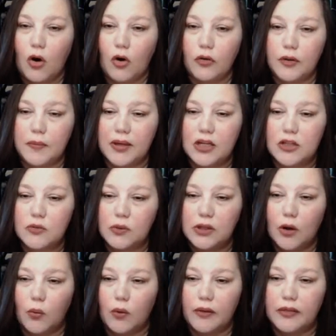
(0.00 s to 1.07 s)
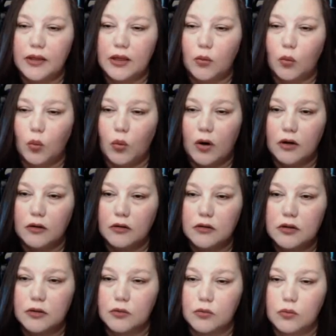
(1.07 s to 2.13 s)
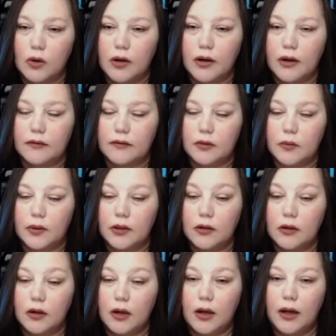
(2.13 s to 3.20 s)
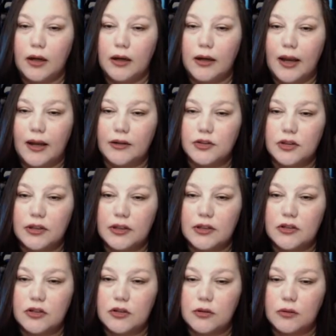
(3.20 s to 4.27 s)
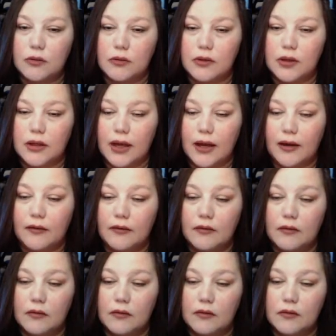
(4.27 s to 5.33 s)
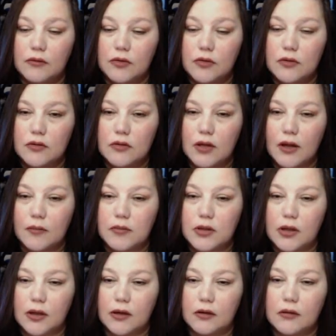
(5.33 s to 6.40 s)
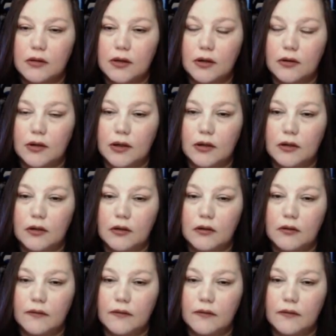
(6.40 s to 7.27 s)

Only because we don't want the water to run everywhere. And actually, let's do the half, um, do the slabs, like, down here.